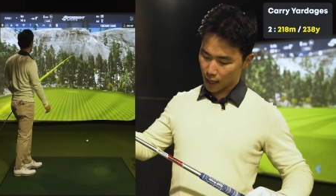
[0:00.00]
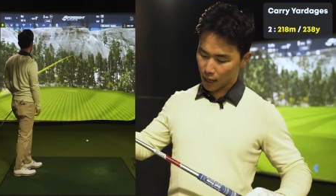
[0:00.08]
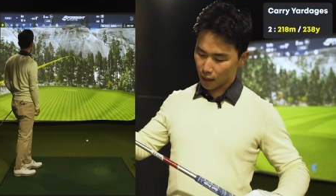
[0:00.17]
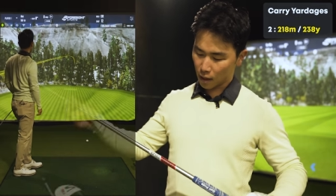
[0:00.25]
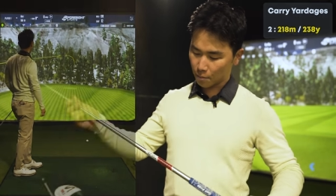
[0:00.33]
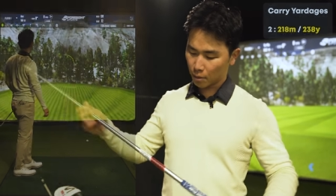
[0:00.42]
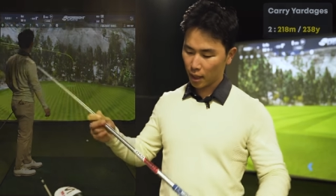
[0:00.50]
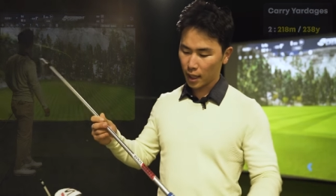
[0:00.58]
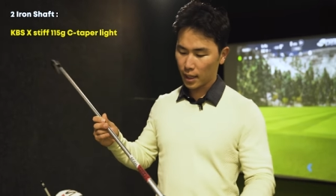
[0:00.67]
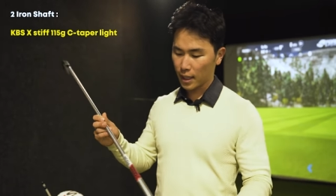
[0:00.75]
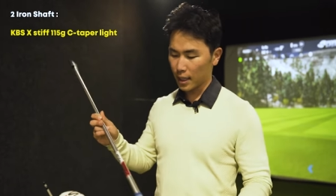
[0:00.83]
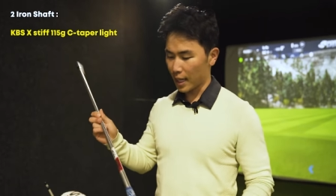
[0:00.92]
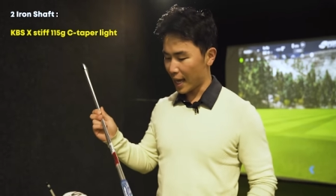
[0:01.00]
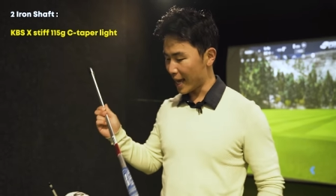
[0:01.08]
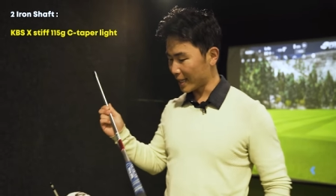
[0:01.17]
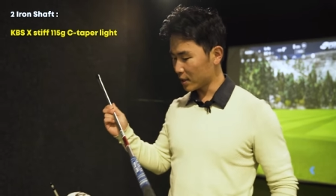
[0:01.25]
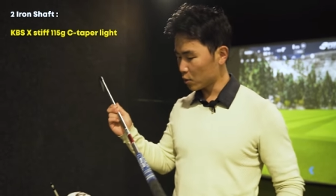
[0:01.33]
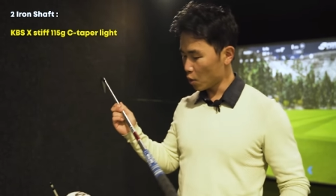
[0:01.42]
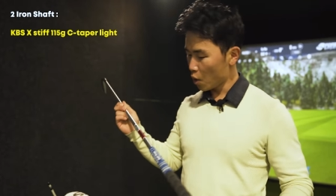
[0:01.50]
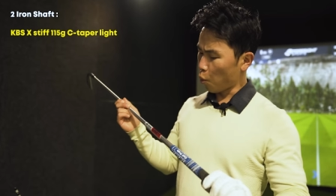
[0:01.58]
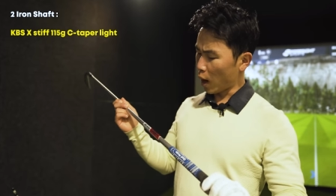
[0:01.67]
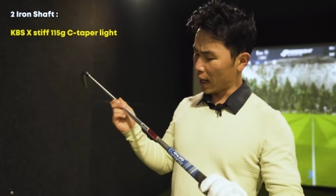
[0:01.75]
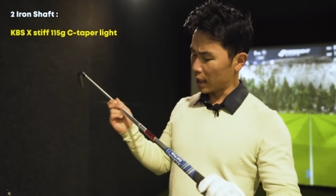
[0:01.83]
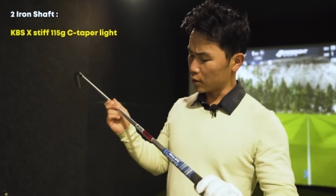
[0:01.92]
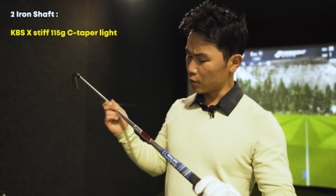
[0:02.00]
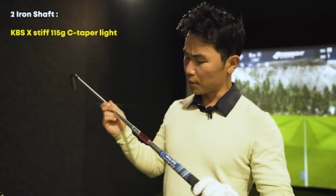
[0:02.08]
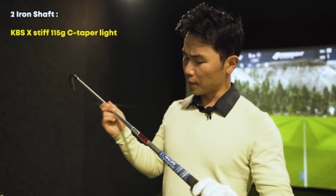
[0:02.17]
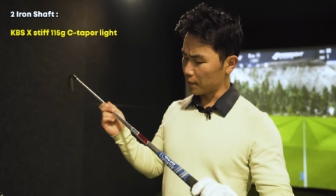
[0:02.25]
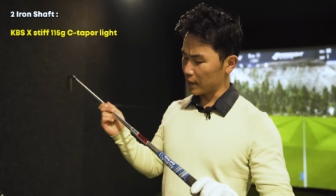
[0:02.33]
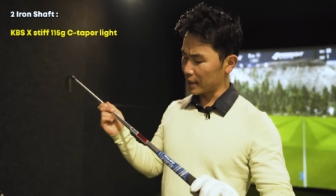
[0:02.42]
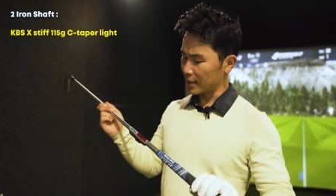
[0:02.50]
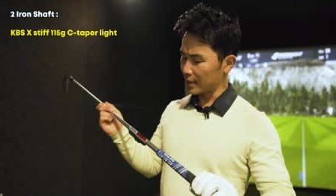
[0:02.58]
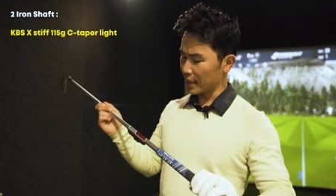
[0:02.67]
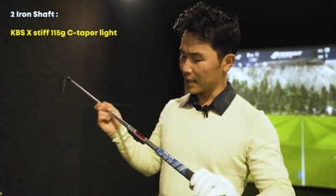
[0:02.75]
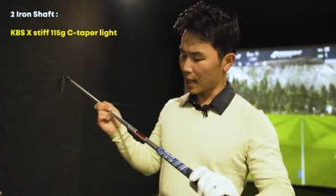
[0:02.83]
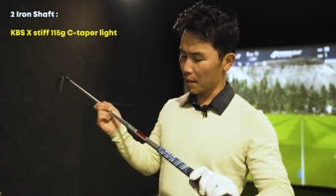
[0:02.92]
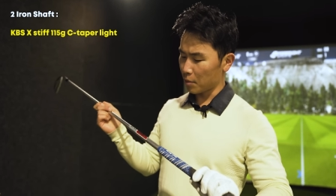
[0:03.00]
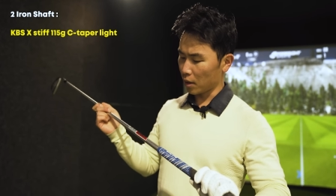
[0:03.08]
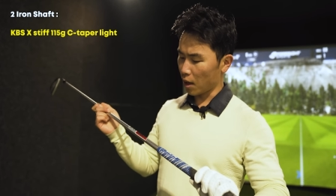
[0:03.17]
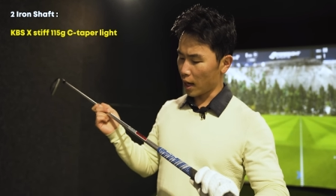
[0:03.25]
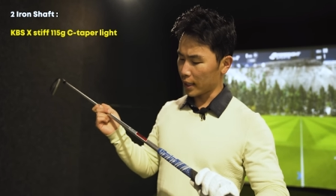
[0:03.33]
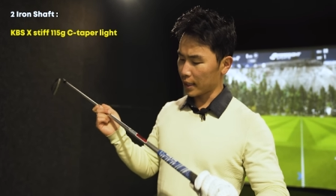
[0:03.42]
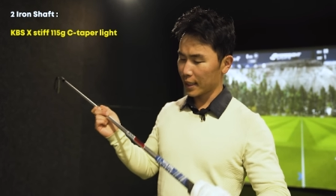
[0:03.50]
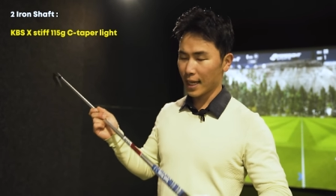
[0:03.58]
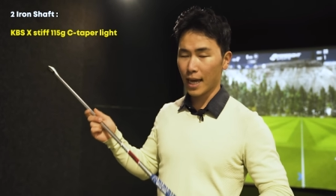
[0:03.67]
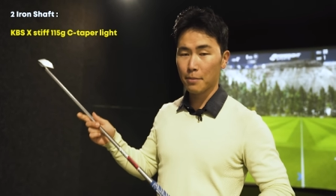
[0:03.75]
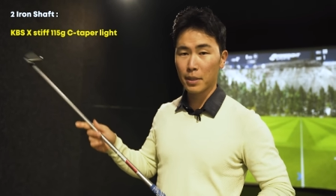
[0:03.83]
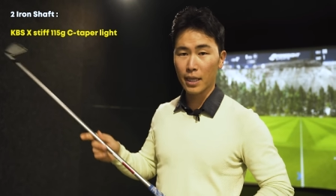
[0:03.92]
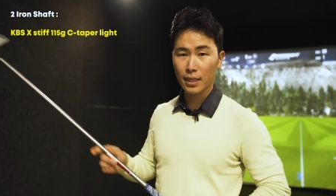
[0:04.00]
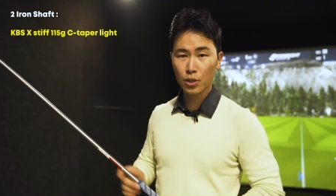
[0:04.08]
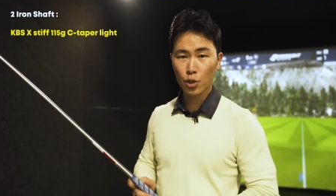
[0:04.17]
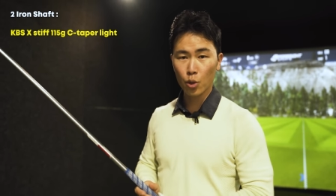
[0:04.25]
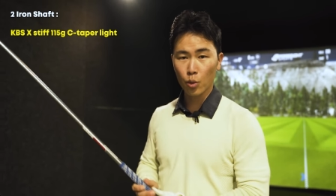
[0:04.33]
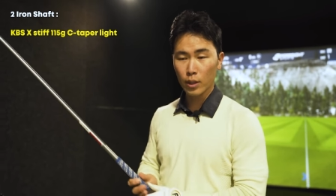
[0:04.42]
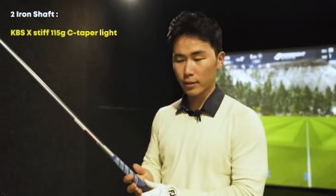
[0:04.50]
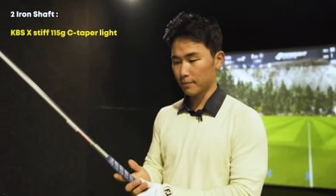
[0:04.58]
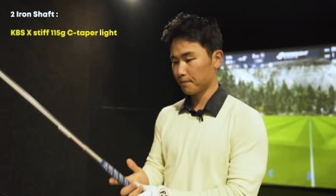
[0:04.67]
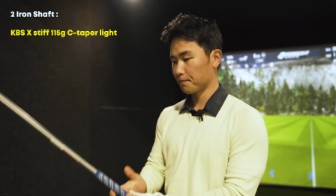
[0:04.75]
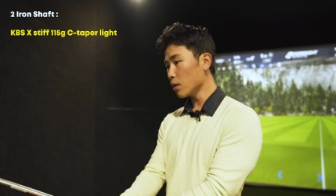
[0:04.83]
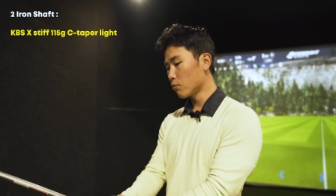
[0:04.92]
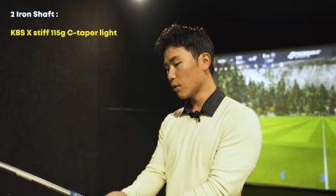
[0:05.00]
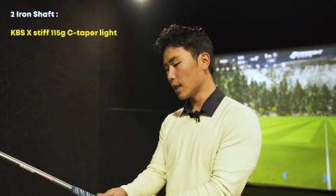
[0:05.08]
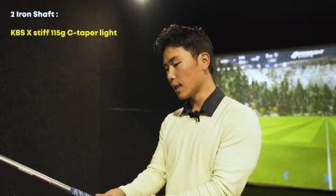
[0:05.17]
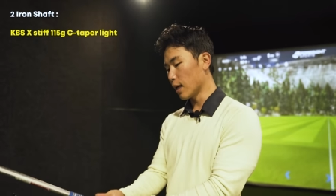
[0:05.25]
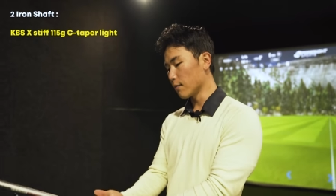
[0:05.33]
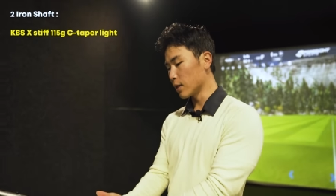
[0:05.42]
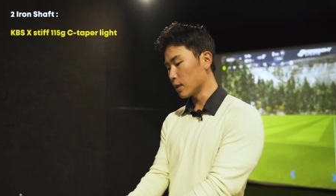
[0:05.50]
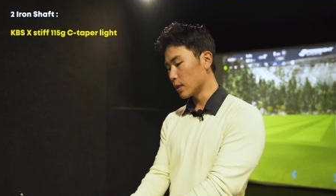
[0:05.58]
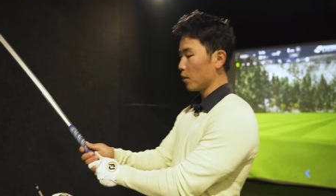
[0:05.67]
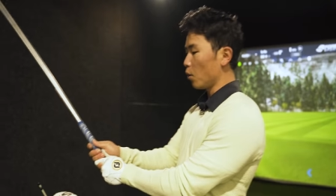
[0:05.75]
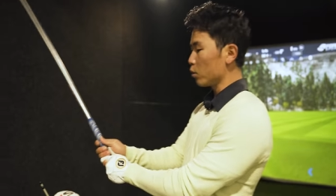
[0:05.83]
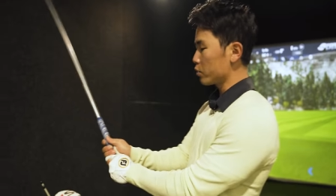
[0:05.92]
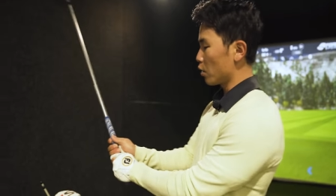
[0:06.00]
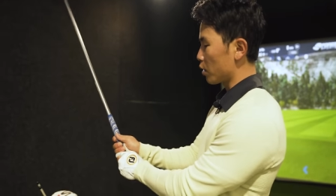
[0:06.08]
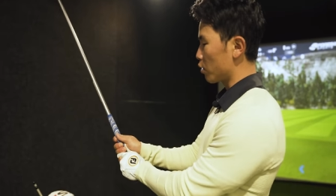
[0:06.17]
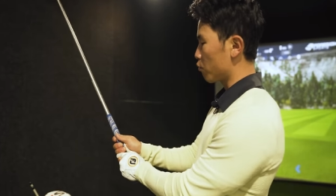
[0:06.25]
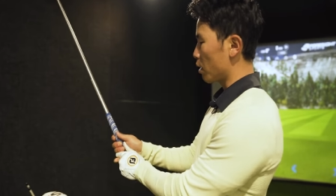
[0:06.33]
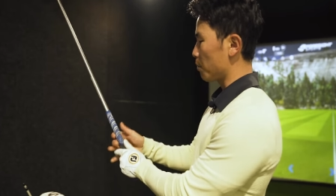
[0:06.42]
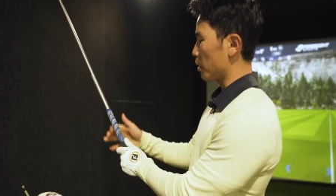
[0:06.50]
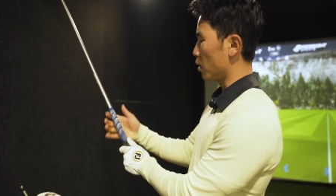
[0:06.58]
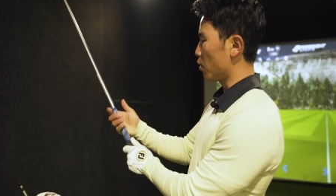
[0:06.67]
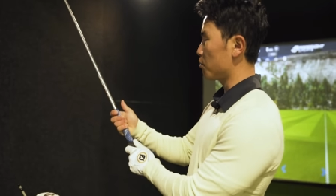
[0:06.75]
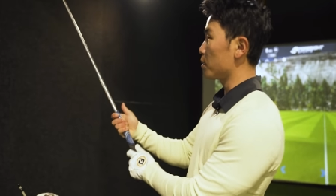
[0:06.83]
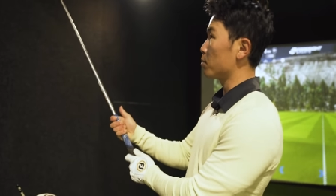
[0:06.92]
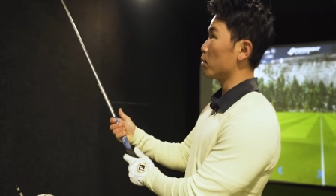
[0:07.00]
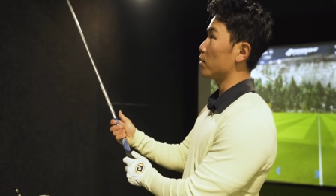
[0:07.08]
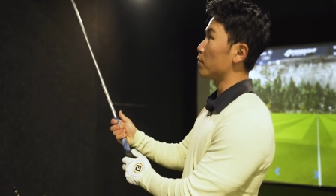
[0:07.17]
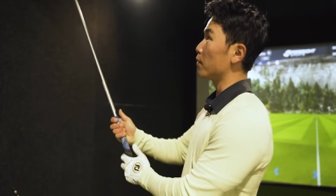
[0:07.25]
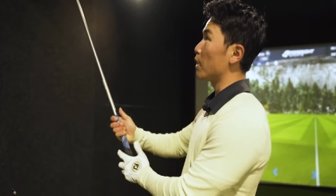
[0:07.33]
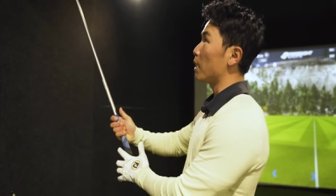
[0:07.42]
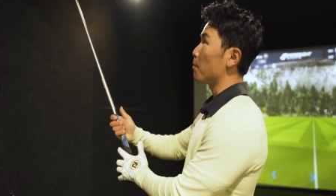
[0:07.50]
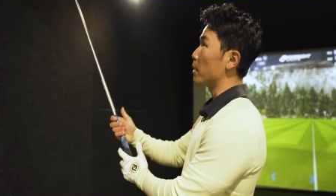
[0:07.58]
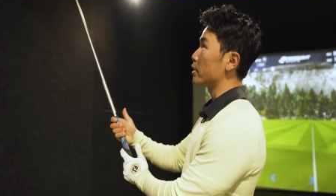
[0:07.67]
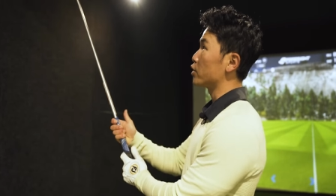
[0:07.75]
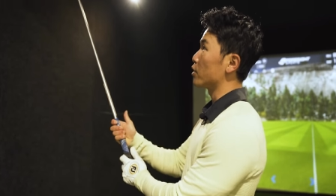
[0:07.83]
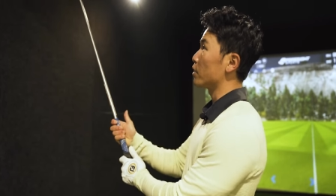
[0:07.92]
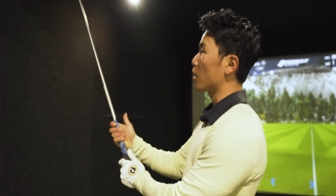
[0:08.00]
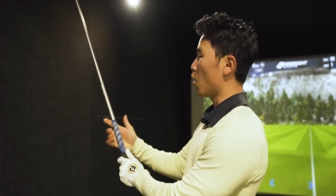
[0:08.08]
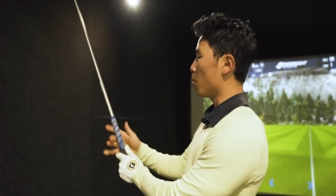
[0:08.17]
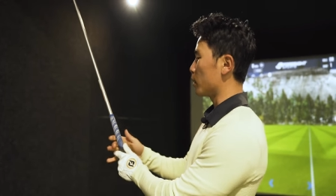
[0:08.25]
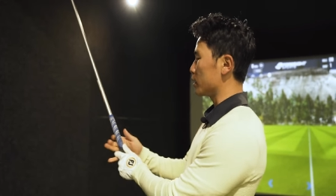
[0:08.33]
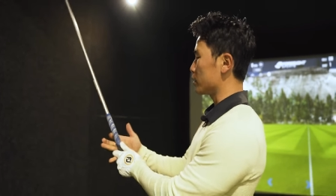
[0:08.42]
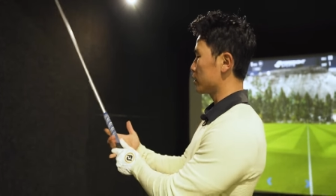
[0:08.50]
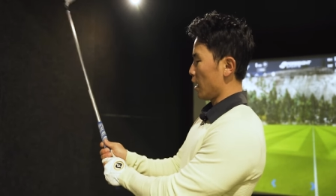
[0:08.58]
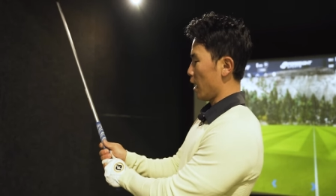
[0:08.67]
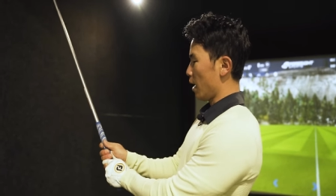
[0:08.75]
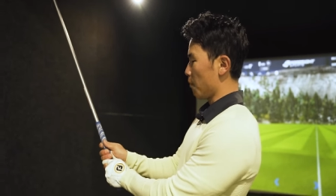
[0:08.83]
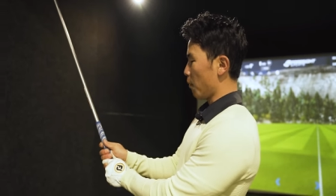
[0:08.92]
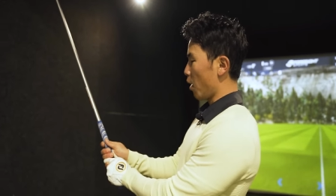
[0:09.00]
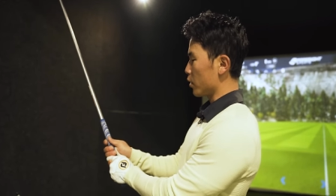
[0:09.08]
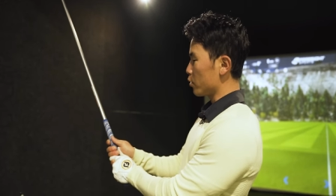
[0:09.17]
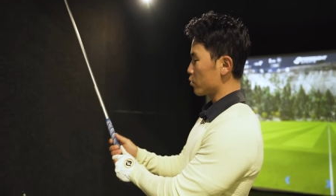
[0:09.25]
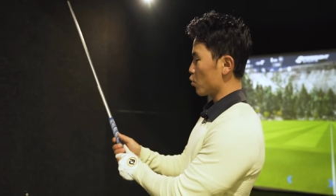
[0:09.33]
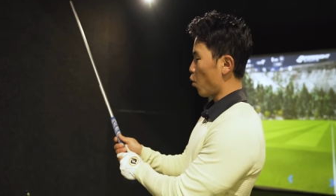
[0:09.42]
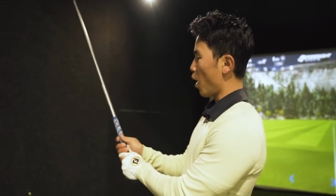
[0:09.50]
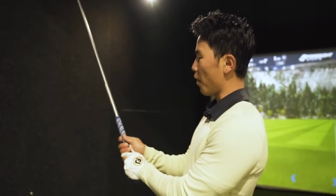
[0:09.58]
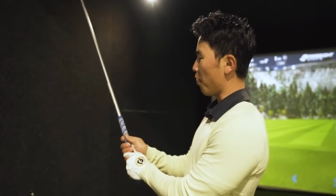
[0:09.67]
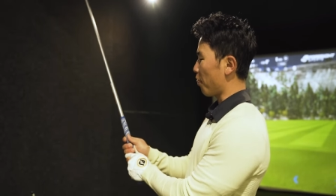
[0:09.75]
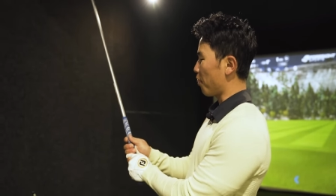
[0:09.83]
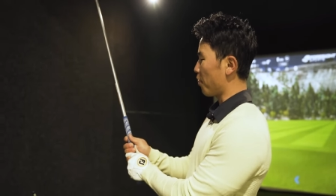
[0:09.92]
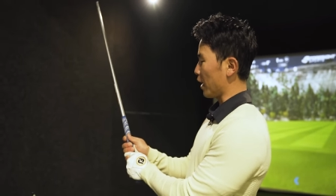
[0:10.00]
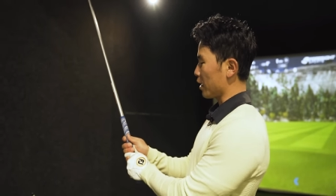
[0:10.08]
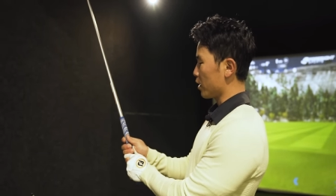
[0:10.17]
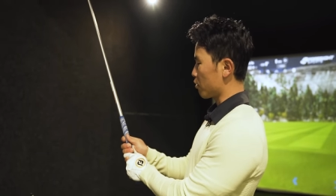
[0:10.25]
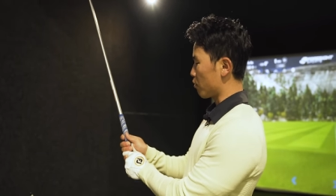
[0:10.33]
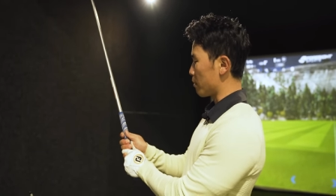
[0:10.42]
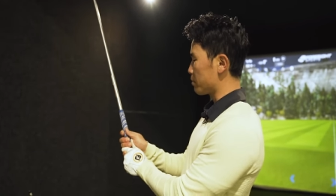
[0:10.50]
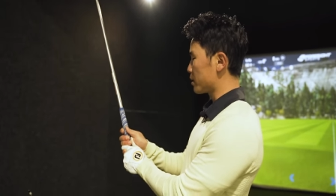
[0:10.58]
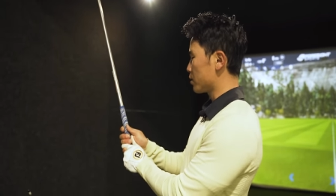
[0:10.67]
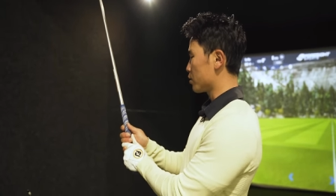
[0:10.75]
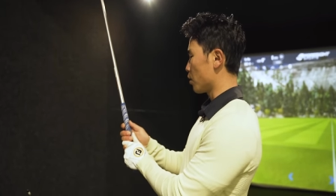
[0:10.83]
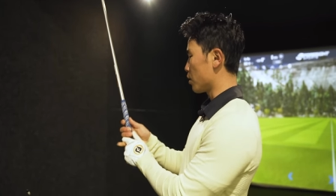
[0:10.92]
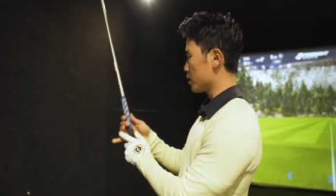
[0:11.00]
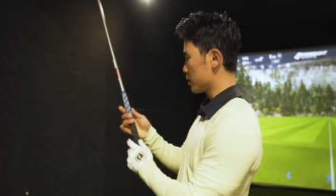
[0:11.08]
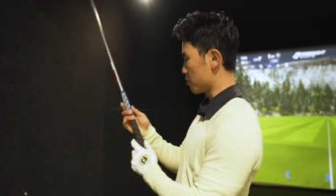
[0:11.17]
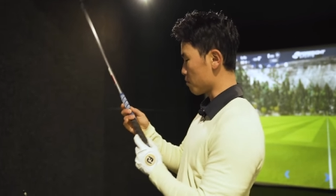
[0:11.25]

and I play the X115C Taper Light KBS Tour. Really love it. Also the grip, a lot of people have uh, mentioned in the comments, um, I use quite thick grips. So this is